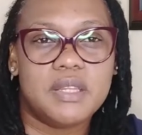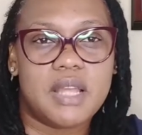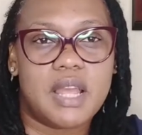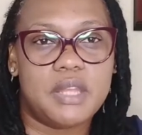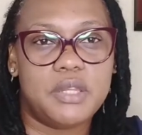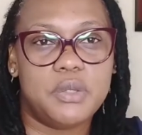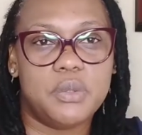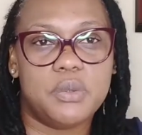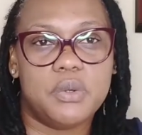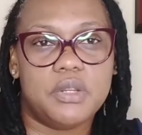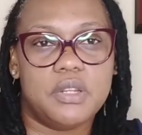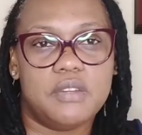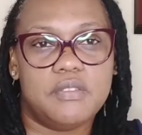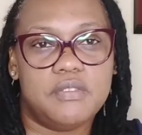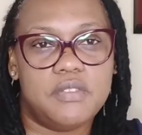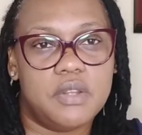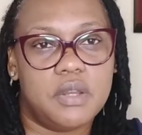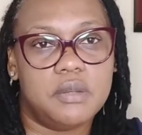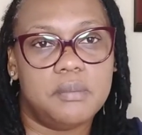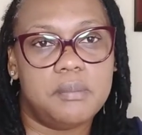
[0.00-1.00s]
that you could
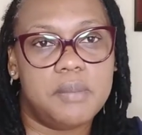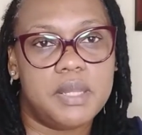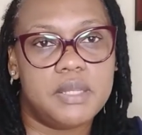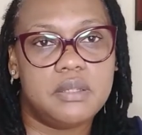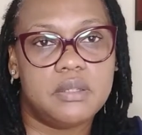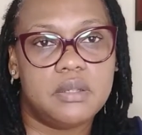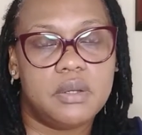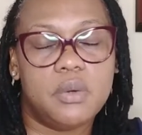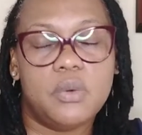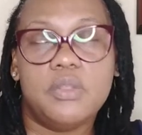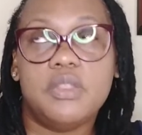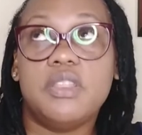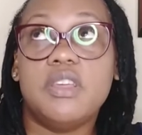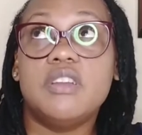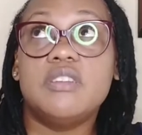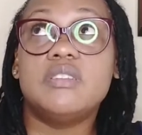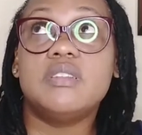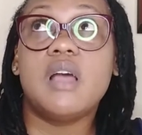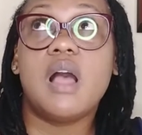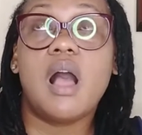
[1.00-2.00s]
have done better?
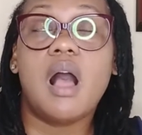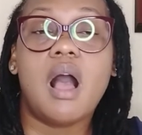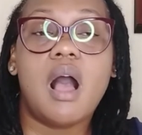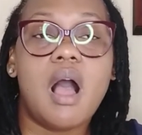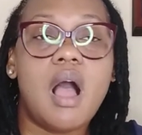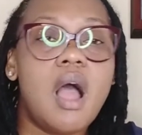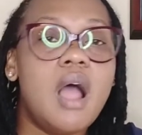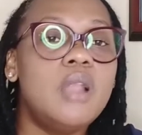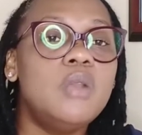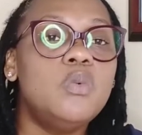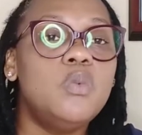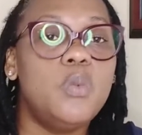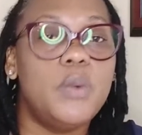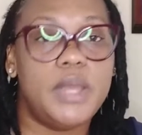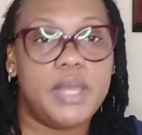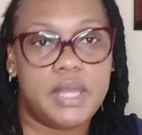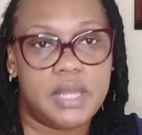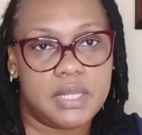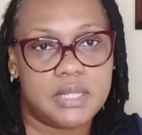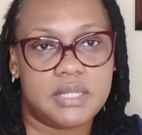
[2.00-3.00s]
There's
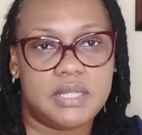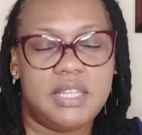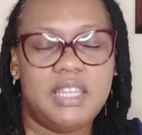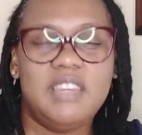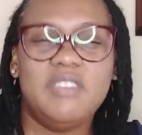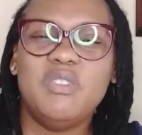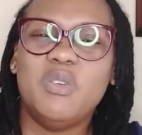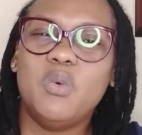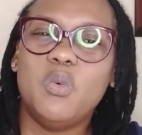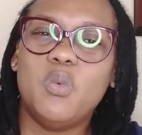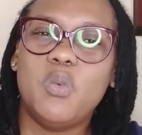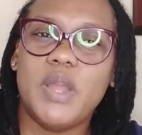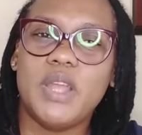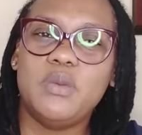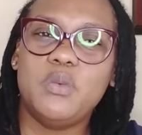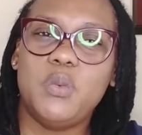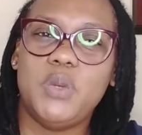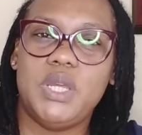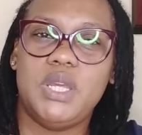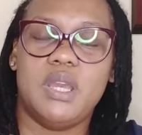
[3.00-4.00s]
always, even
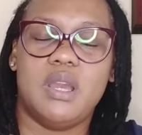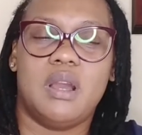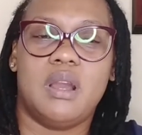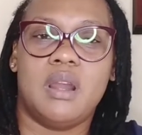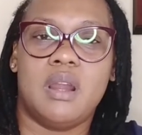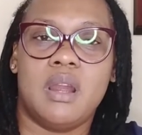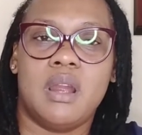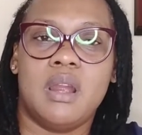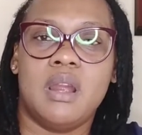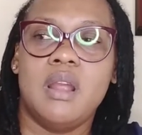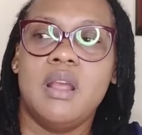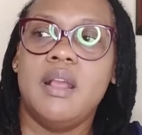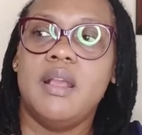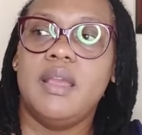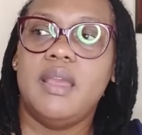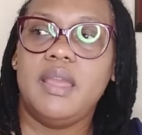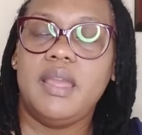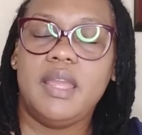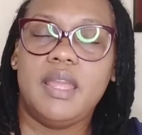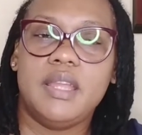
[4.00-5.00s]
when we are
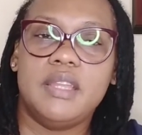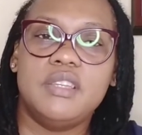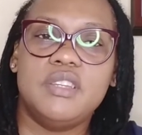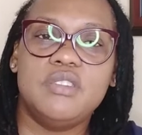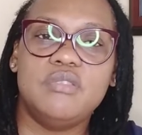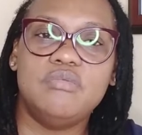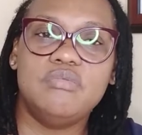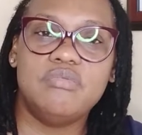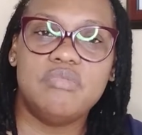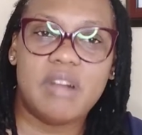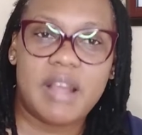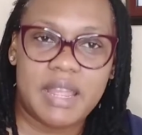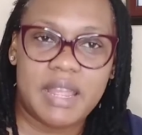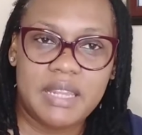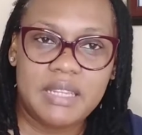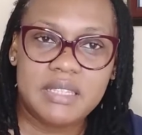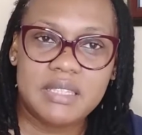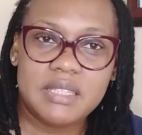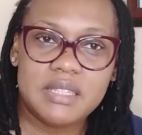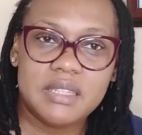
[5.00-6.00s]
in the
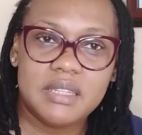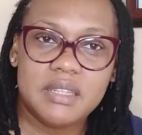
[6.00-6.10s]
right,